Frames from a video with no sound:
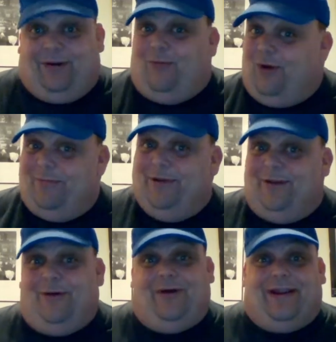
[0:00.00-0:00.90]
quart of
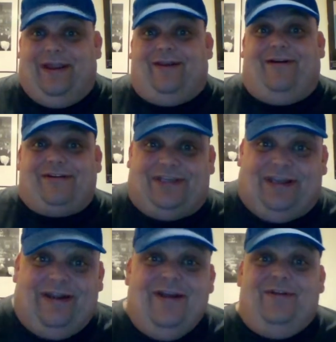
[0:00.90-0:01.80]
Miller or can
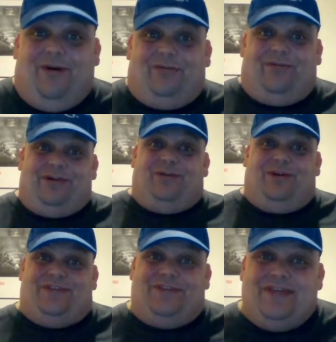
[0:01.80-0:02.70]
RC. Those were your
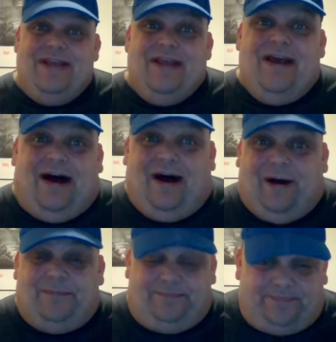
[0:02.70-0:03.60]
choices.
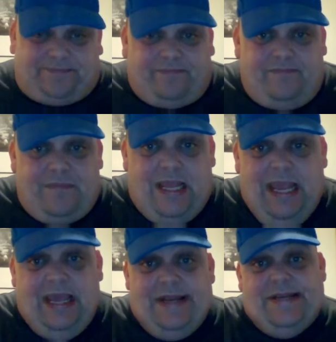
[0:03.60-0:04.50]
Um,
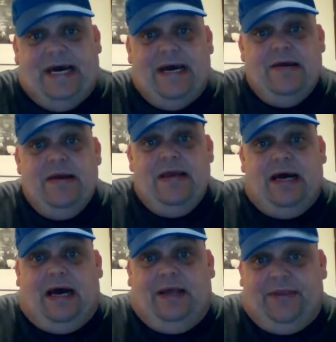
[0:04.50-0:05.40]
and uh,
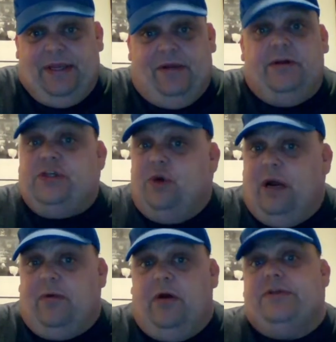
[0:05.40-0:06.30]
I think you'll
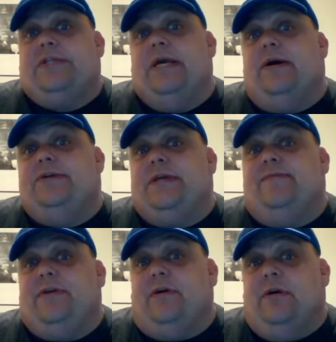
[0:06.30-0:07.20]
enjoy Rosedale's
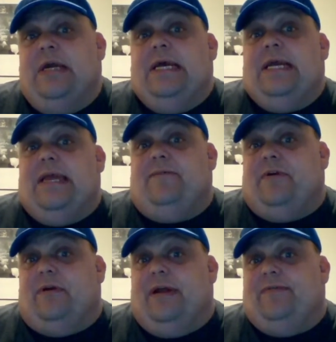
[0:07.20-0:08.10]
if you're if
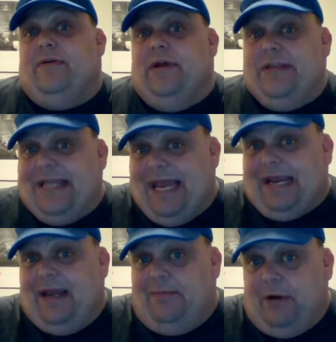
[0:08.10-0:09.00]
you're if you're into that
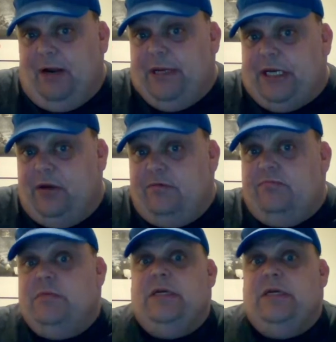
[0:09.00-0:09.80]
kind of barbecue.